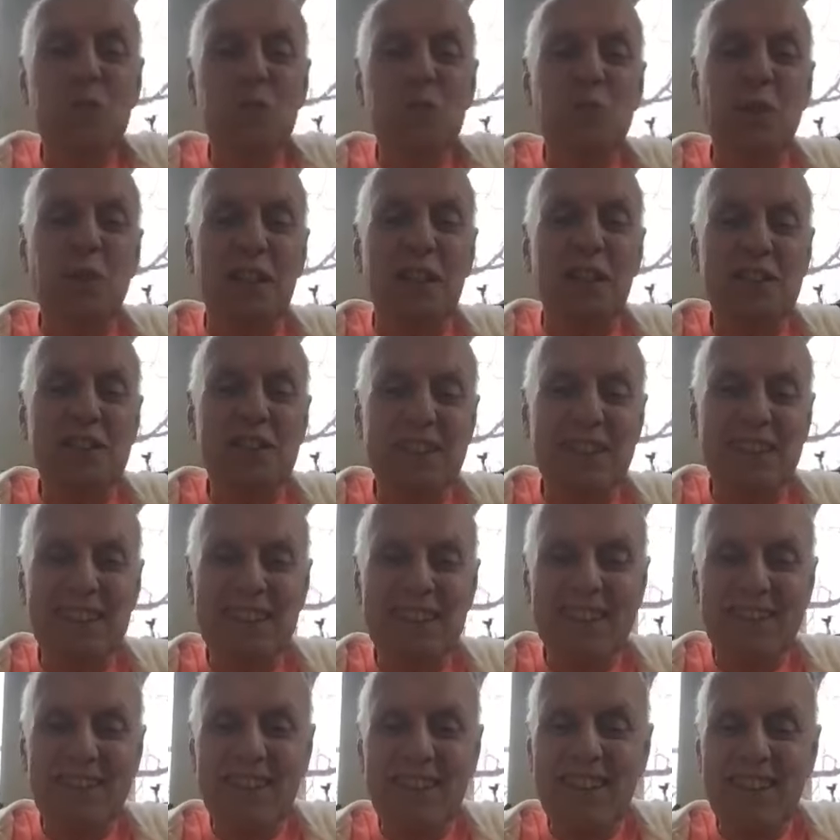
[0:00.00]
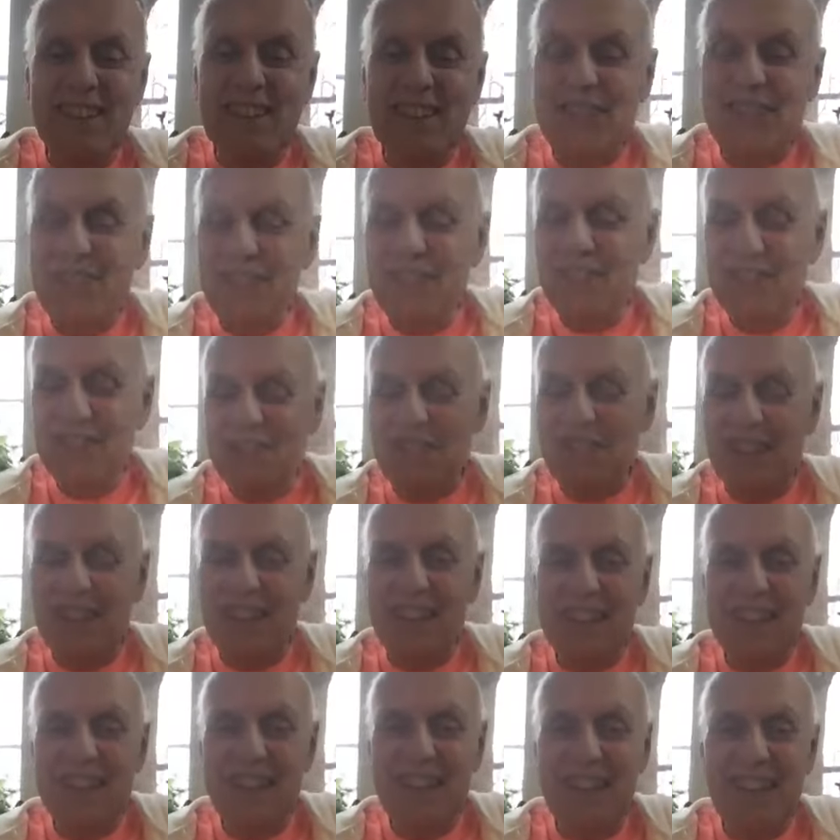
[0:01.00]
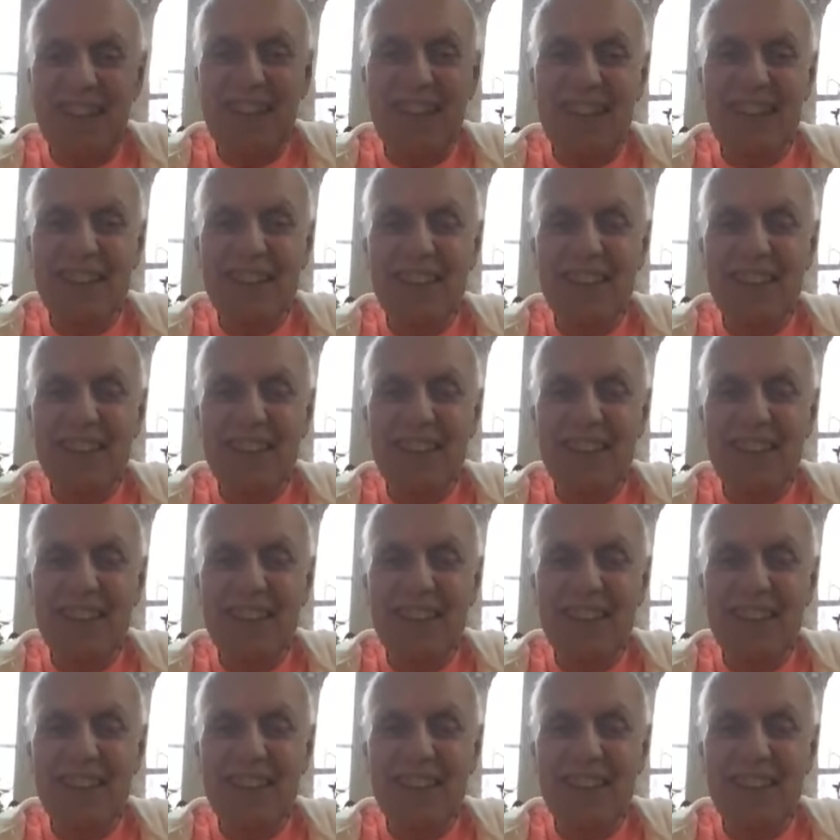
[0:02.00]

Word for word: and trust gratitude yes. Trust. yeah